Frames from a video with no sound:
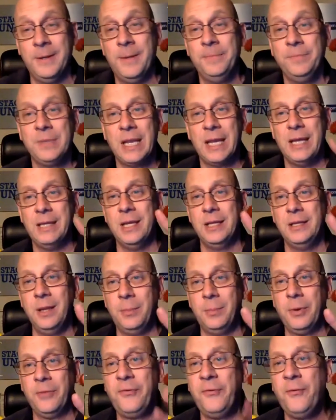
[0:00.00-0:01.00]
And then
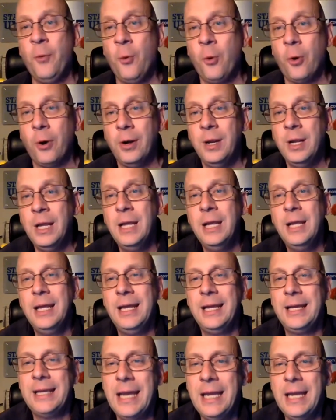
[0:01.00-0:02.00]
number 4,
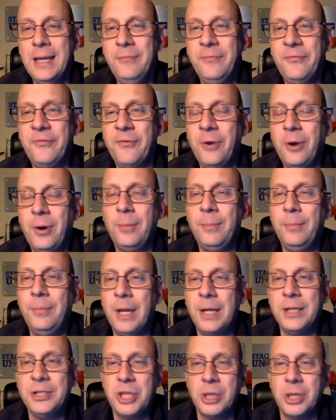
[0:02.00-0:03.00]
it came from
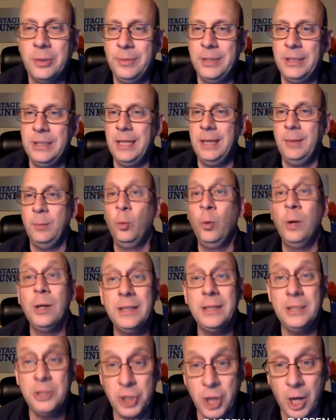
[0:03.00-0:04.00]
a gentleman named
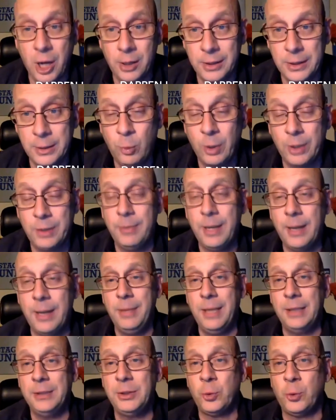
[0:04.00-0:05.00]
Willie Jolly, one of my
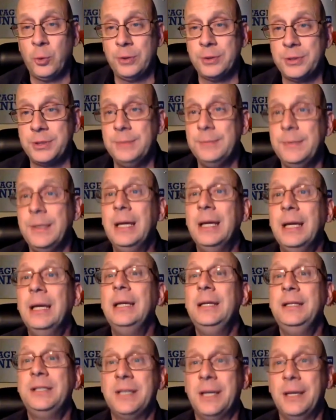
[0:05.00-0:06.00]
mentors.
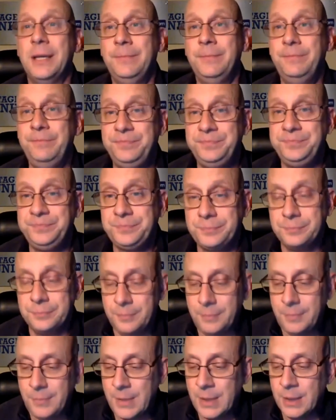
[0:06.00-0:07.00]
He said,
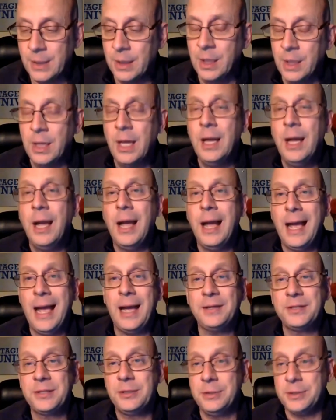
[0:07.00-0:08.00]

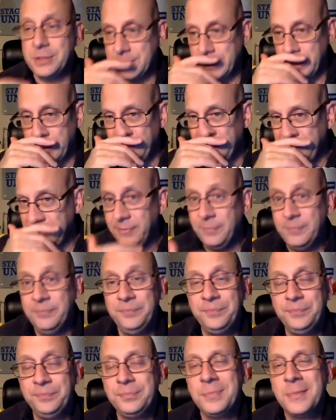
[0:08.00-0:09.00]
ask yourself,
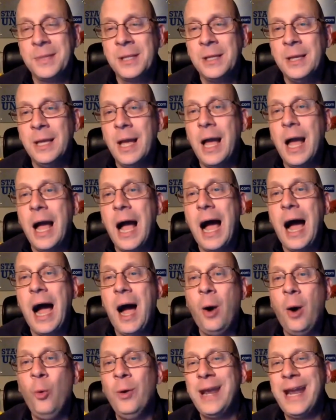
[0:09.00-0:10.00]

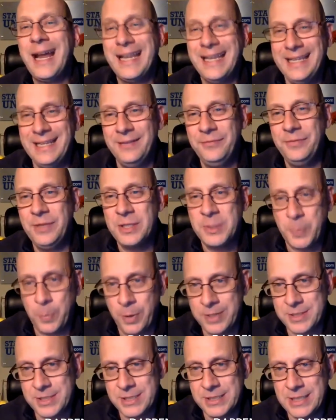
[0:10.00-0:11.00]
how would I give this
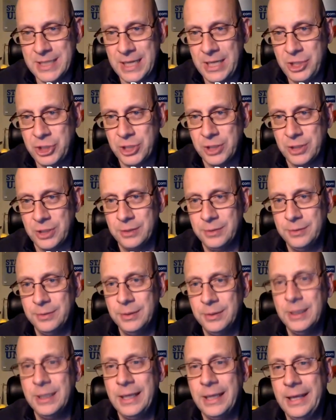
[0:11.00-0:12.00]

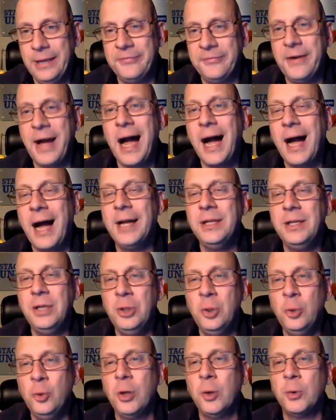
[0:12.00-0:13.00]
presentation if I
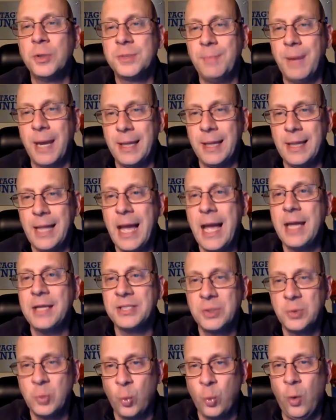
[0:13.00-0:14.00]
knew it was my
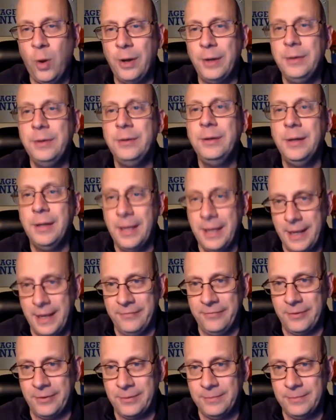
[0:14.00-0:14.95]
last one ever?